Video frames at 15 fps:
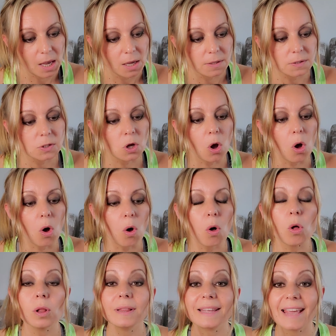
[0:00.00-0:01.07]
so
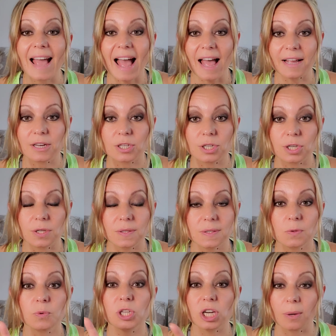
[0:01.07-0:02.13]
all the
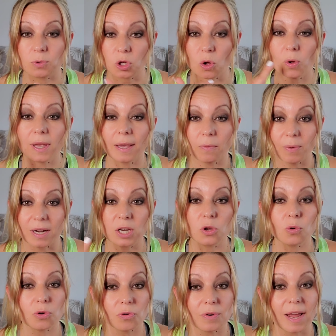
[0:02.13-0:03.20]
actions, which I'm talking, when
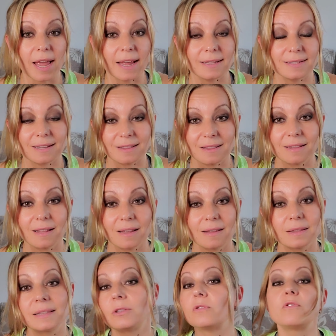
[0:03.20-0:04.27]
you create
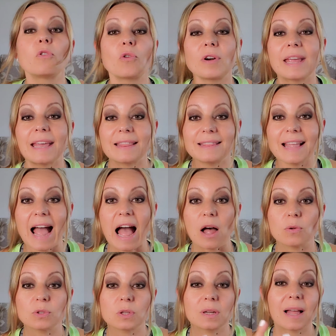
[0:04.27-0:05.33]
worry and
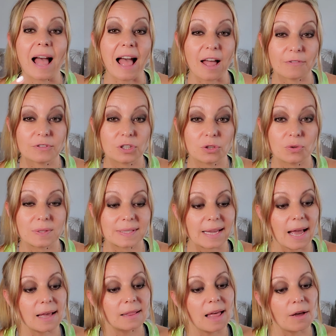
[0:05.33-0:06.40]
doubt after you say,
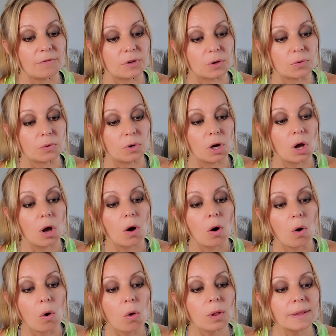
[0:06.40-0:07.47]
I love you,
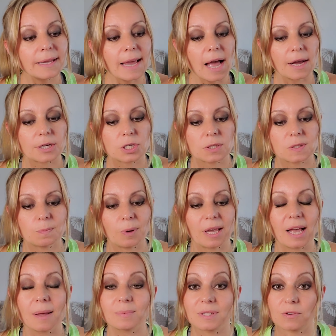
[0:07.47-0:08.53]
all the actions
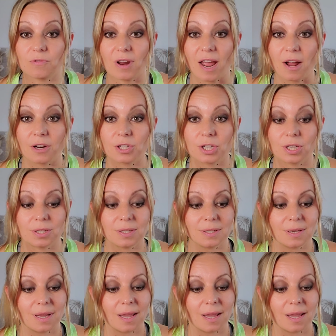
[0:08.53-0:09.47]
becomes a reaction